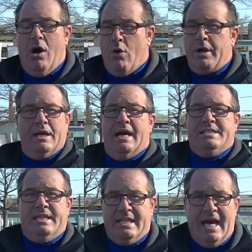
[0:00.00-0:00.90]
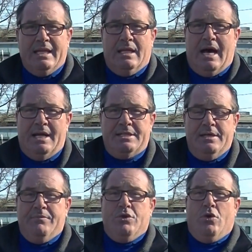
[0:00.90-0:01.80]
Organizing that lot
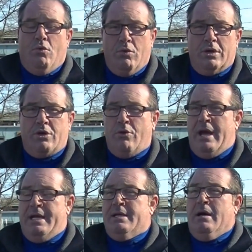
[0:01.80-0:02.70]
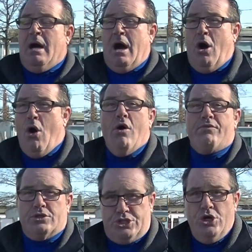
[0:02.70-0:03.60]
will create
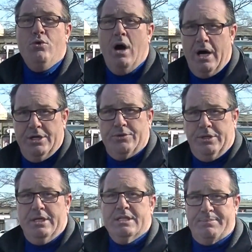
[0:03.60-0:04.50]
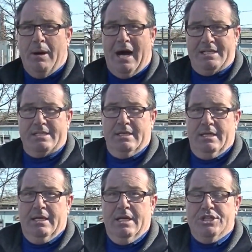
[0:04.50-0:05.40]
over 200 spots
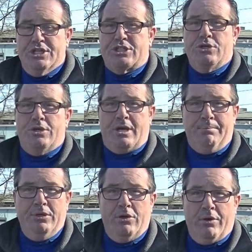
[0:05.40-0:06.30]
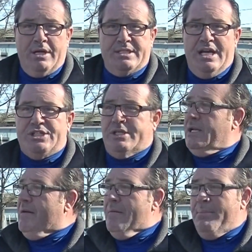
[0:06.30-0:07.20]
just through the complete
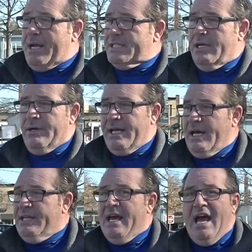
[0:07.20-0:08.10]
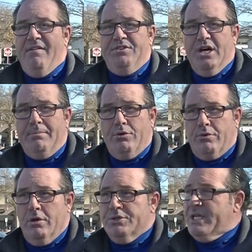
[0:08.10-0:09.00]
organization, because there again, they have double
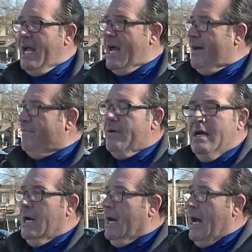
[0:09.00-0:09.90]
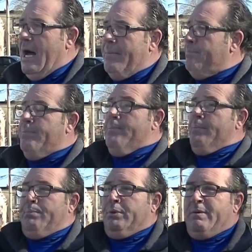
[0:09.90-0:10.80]
rows, they have
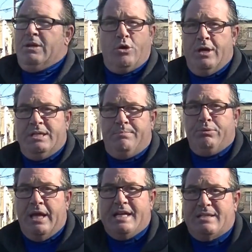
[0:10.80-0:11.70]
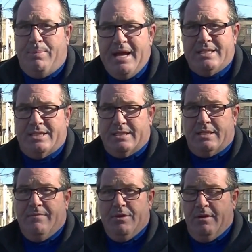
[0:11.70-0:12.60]
obligatory blank
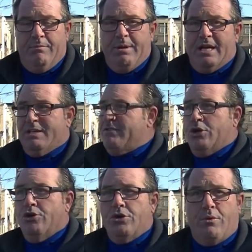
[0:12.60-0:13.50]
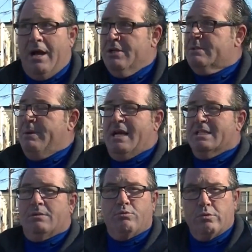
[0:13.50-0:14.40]
spaces because of turnarounds,
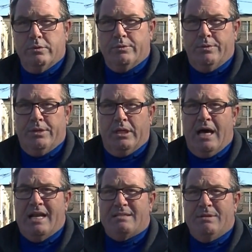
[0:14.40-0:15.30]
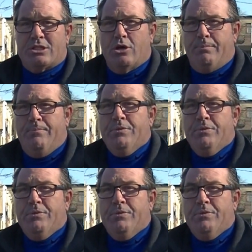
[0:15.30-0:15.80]
because the lot has been so